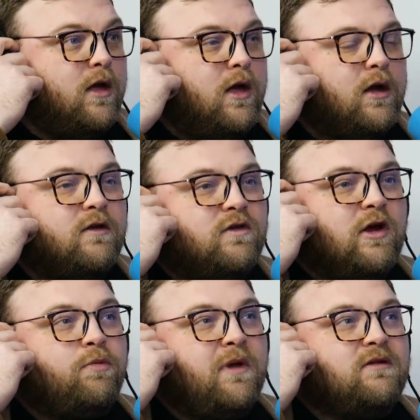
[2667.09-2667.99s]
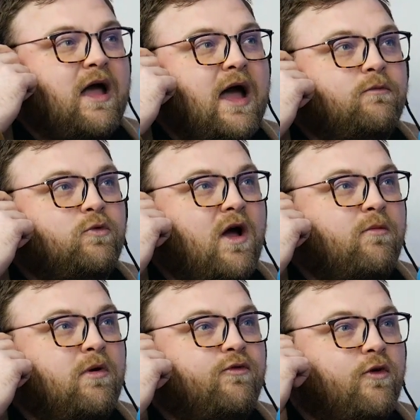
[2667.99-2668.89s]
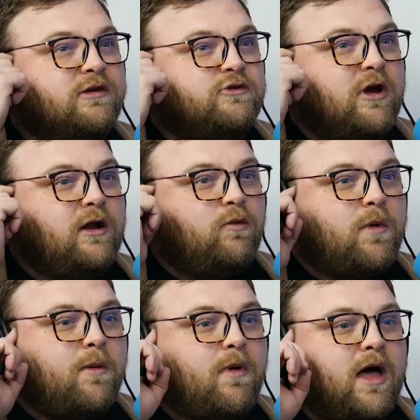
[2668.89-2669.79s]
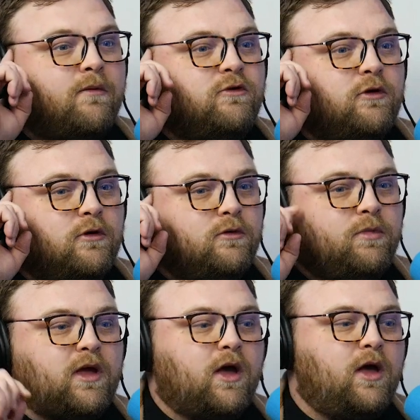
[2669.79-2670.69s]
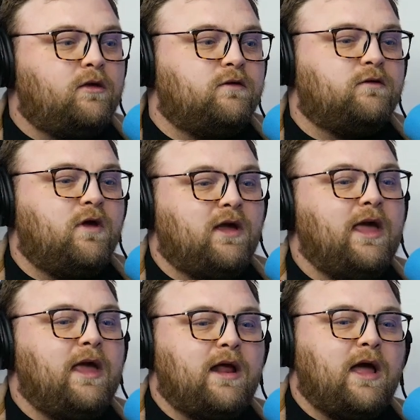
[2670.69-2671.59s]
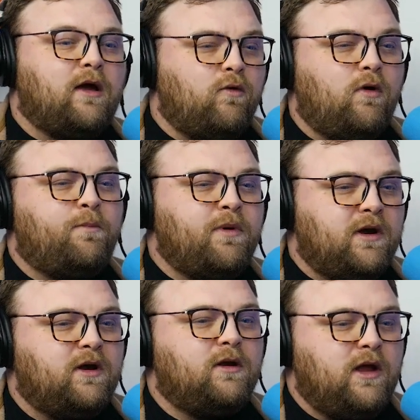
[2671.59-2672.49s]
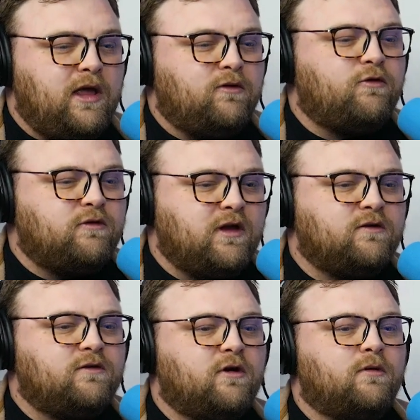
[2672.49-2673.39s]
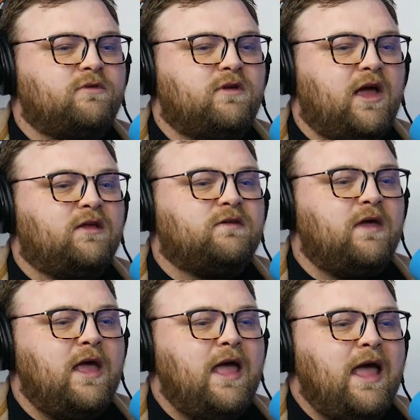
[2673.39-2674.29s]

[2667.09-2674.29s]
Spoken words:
Because there's been times where I've been frustrated with my mom, too, because, again, I grew up in an interesting circumstance,